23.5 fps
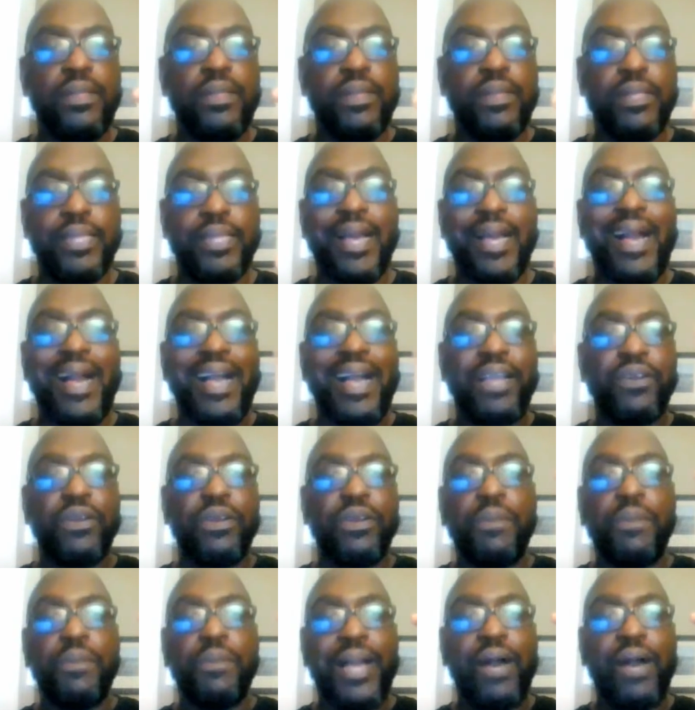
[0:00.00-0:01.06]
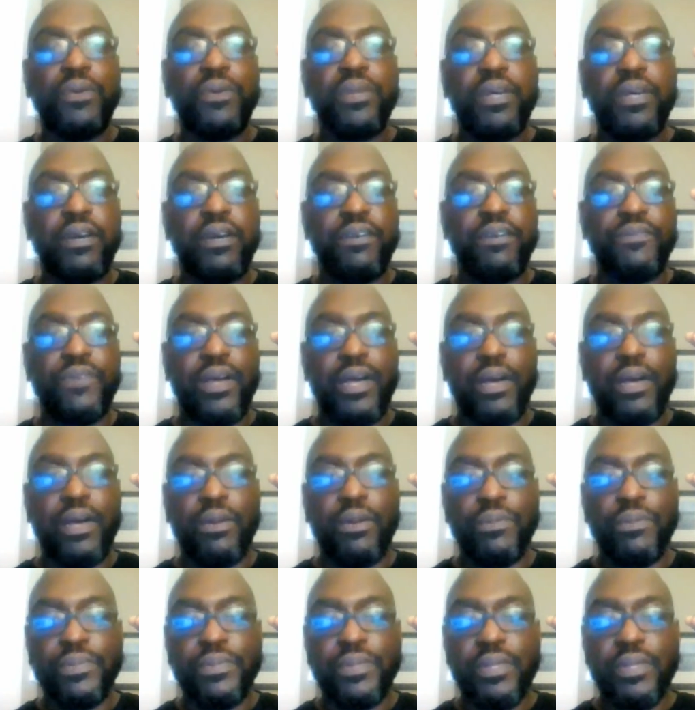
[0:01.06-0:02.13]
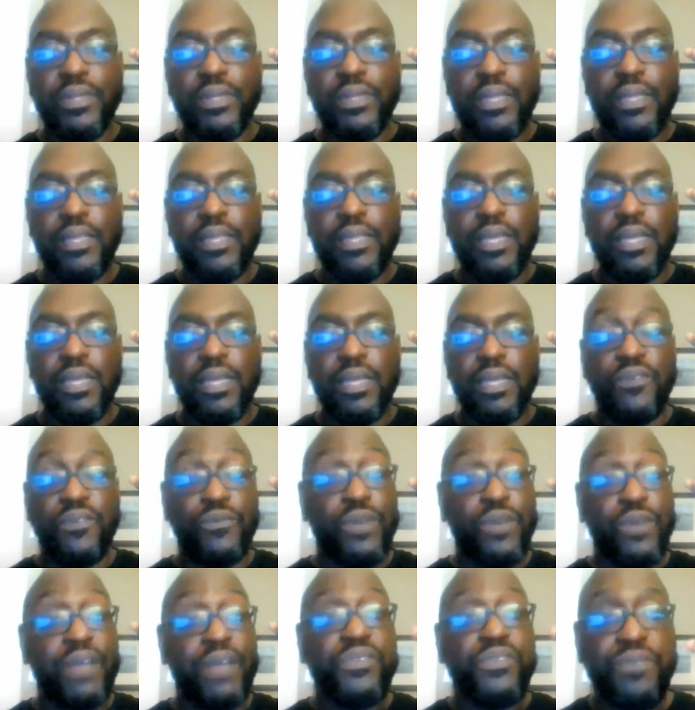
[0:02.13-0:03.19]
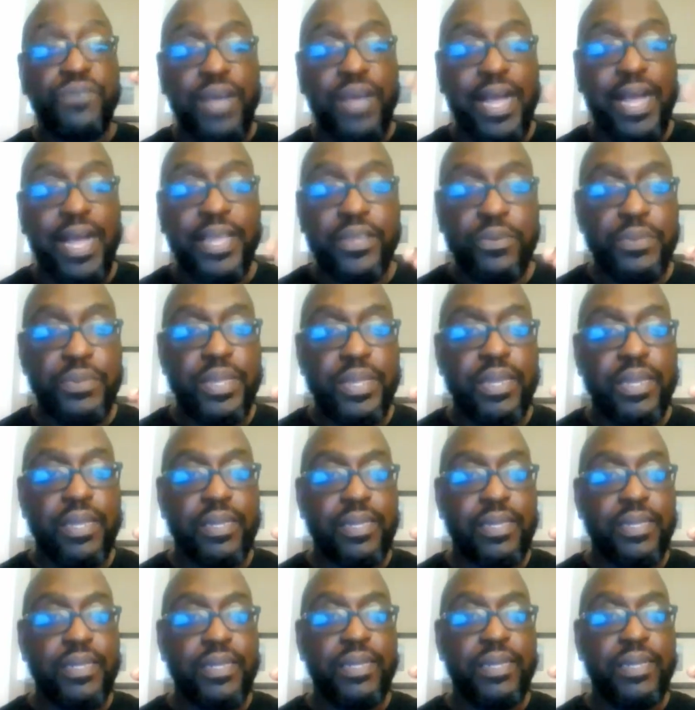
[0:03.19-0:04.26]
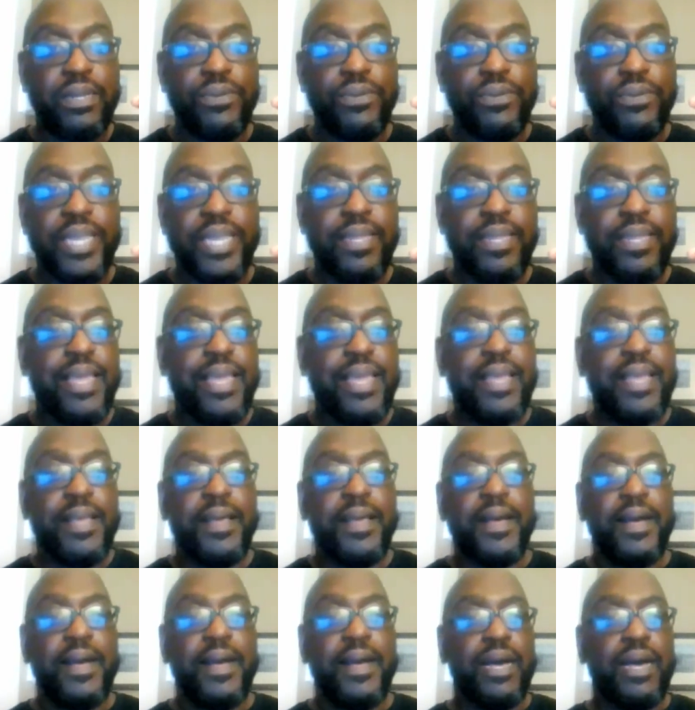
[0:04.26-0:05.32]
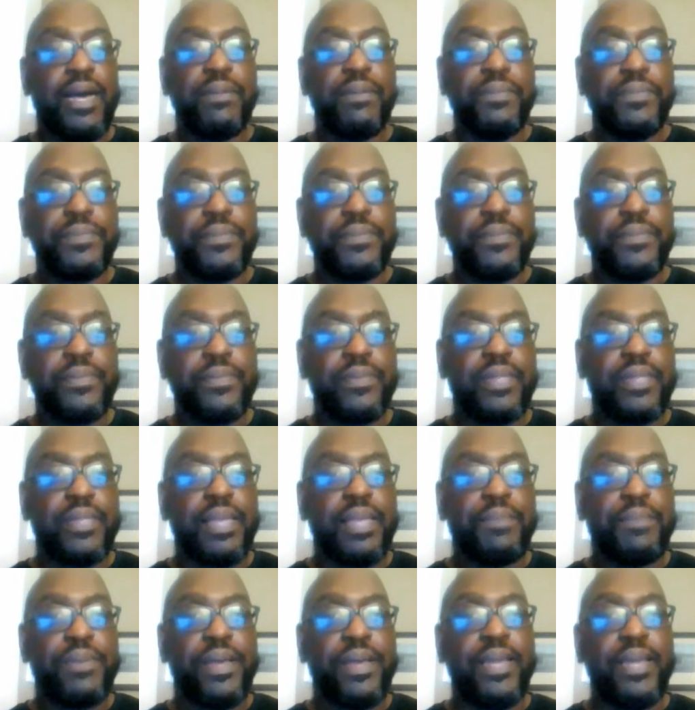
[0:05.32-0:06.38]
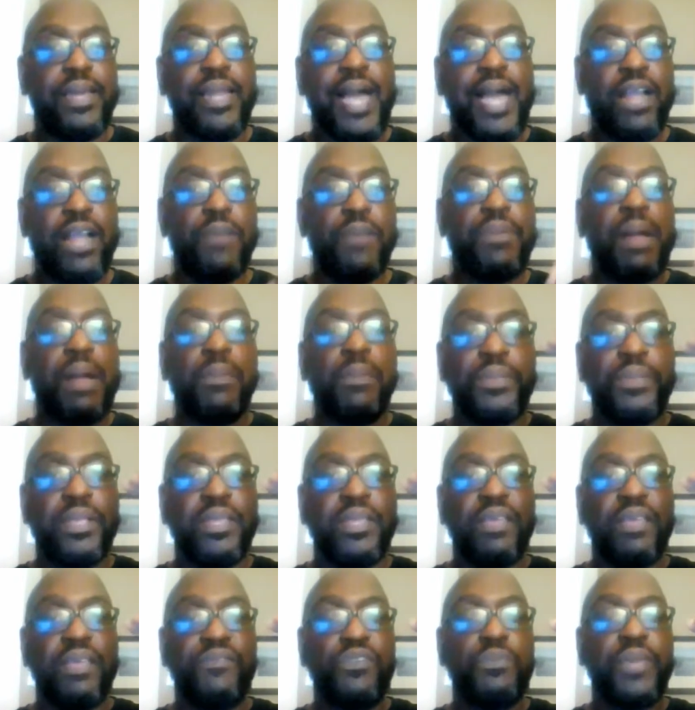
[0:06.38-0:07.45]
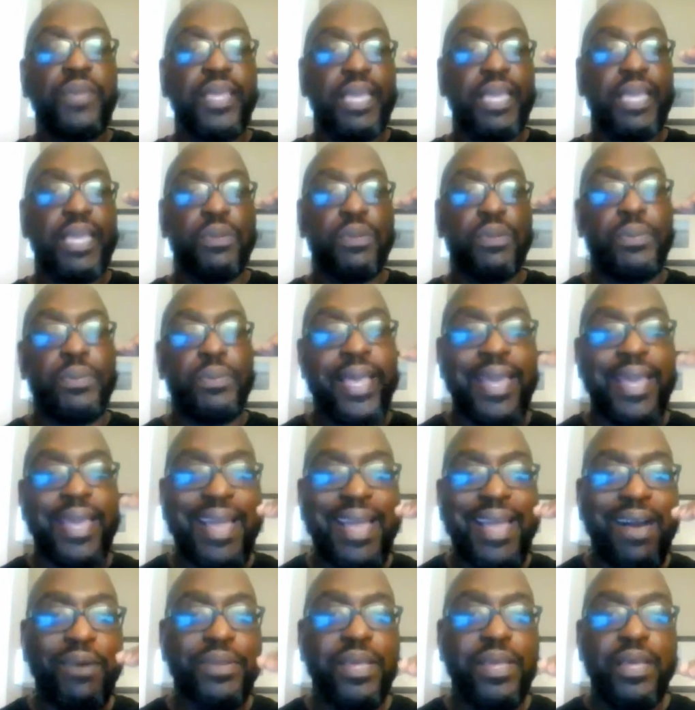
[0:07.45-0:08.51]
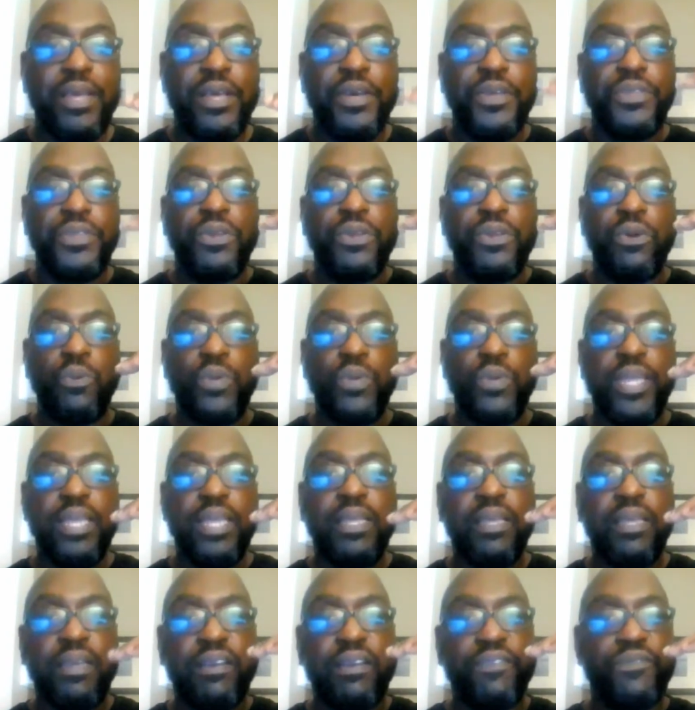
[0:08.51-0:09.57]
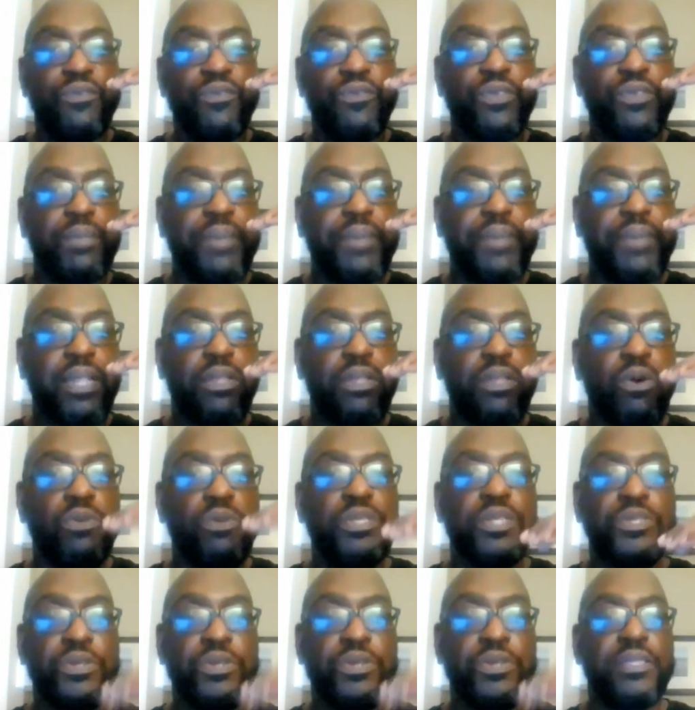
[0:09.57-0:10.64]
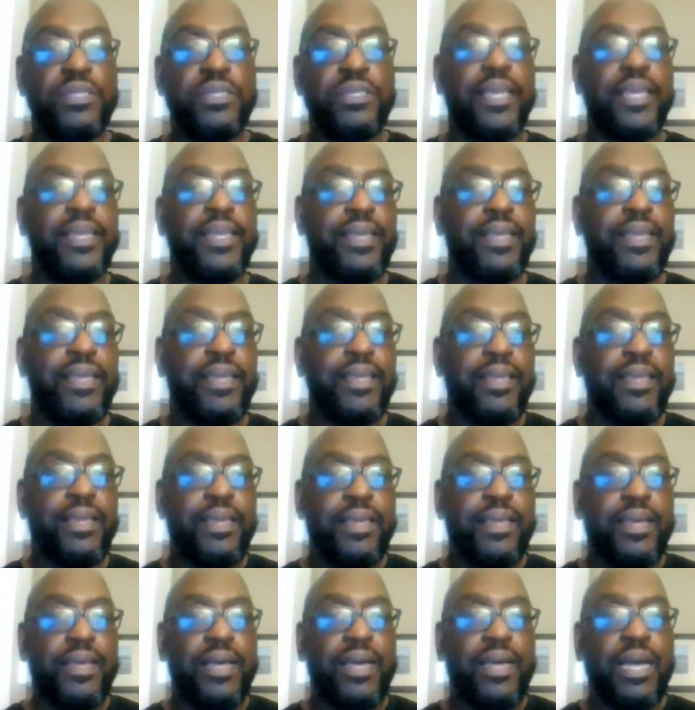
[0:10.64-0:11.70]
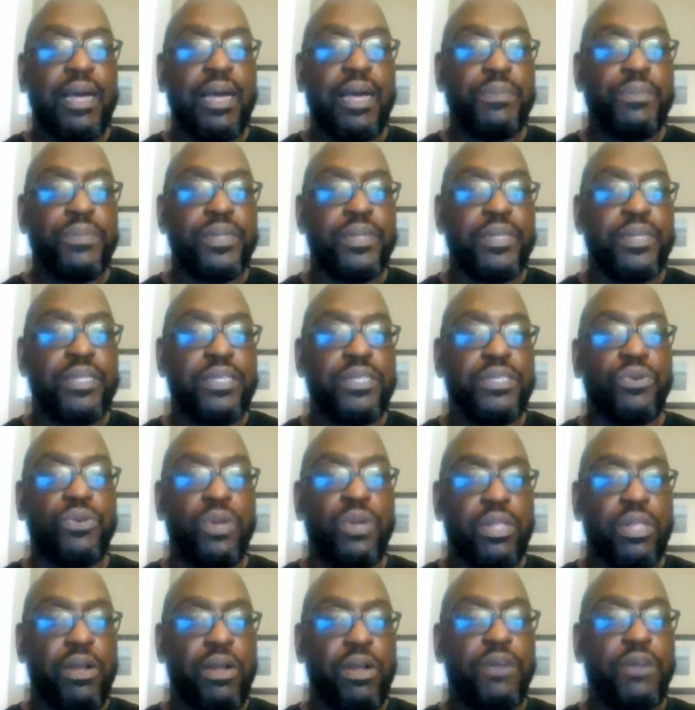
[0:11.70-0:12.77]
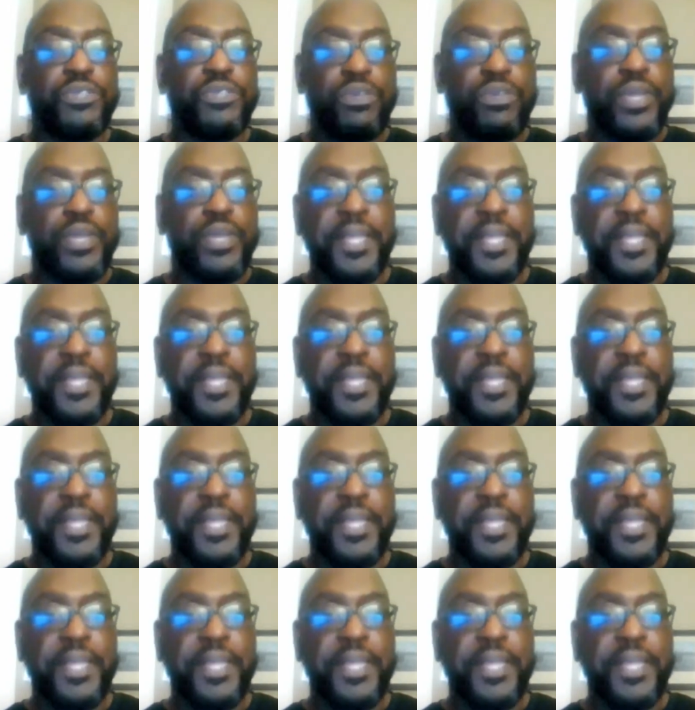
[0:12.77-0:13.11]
like a higher amount of revenue volume and a great and a higher probability of you being able to plan out your week for the amount of loads that you're going to take to a large degree.